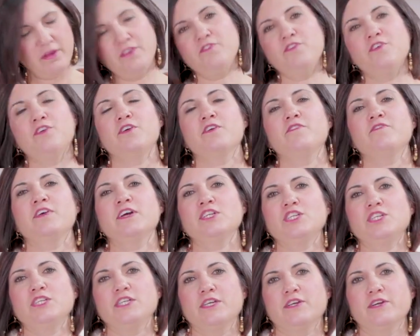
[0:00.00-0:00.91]
But if you're a
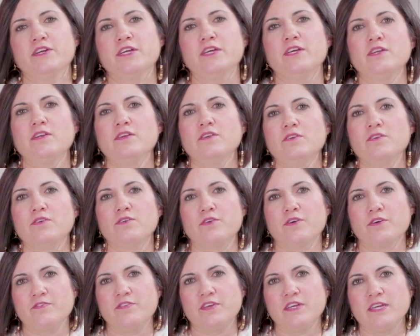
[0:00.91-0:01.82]
vegetarian
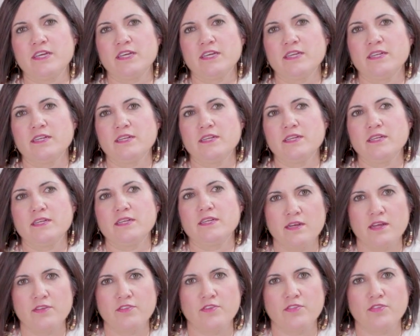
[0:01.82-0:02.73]
or a vegan,
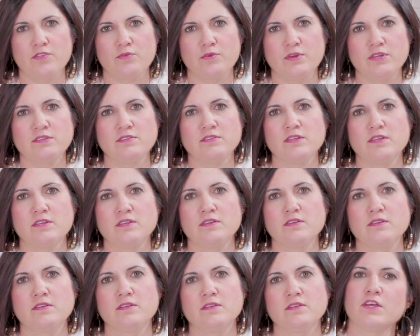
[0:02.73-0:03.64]
I thought the
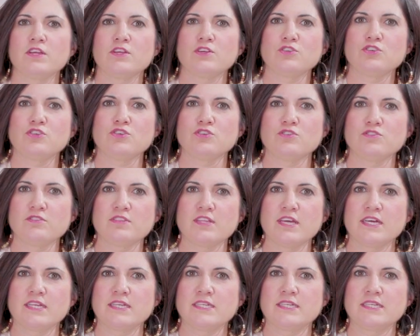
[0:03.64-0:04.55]
reason that you choose
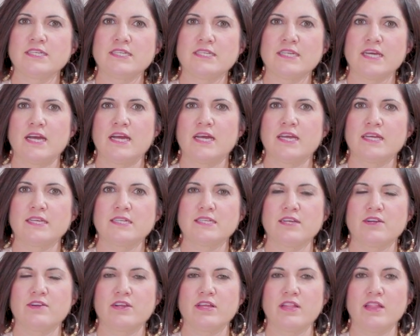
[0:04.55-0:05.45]
that
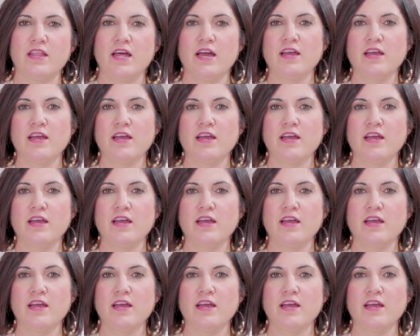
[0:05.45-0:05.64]
dietary